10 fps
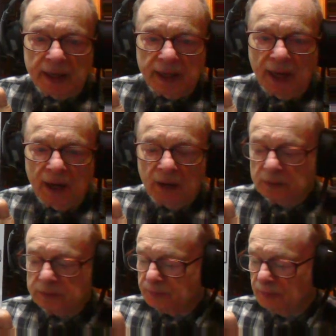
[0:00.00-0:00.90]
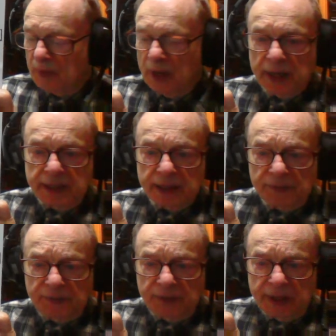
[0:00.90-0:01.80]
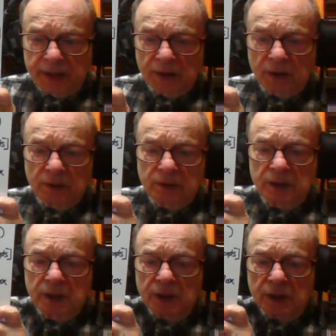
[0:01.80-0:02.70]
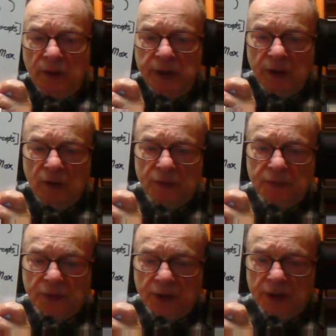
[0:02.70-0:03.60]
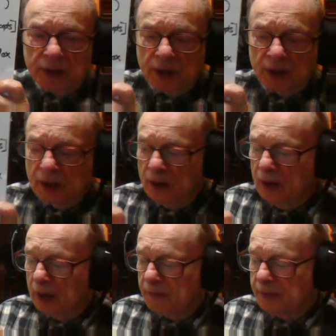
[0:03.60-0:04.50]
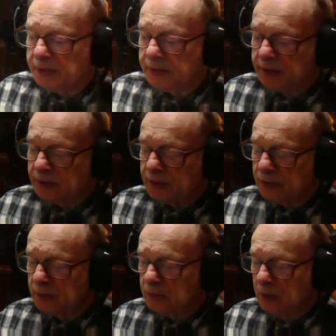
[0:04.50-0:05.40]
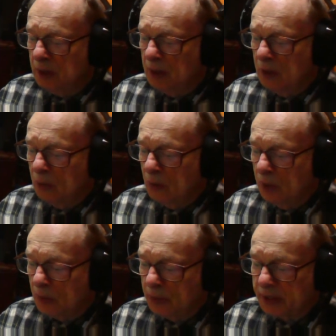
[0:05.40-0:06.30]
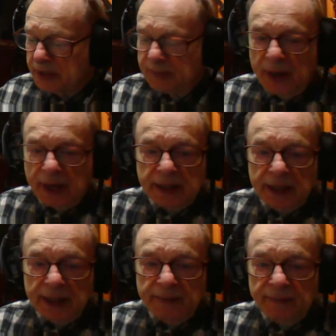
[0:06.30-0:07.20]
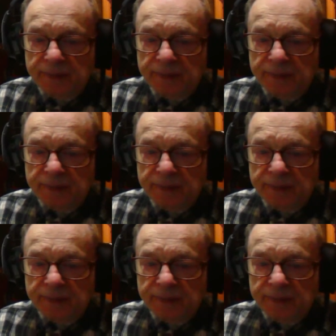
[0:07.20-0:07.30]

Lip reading: Now I did a video going over all of this as to what we're expecting,